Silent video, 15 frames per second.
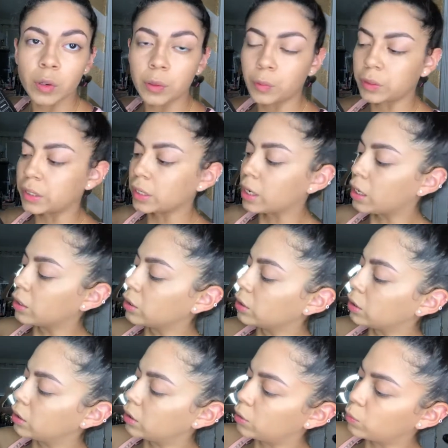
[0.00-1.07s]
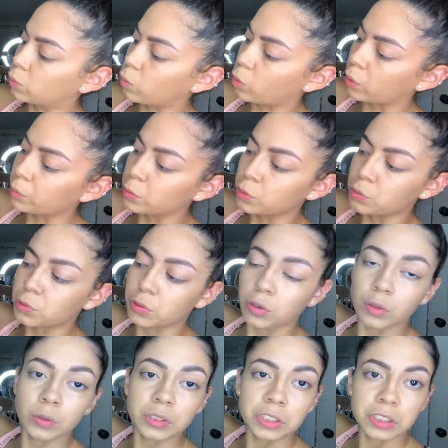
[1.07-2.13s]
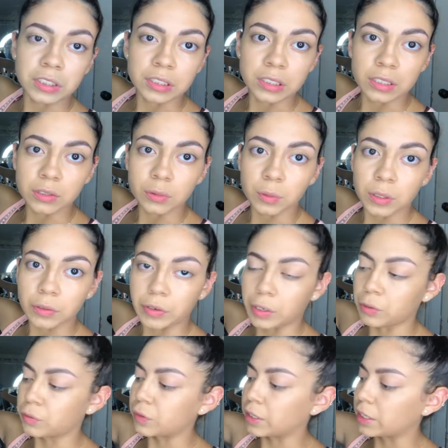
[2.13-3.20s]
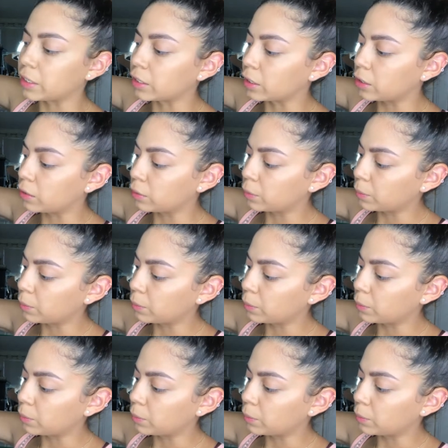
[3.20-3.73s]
in with the color Warm Neutral, which is this one right over here.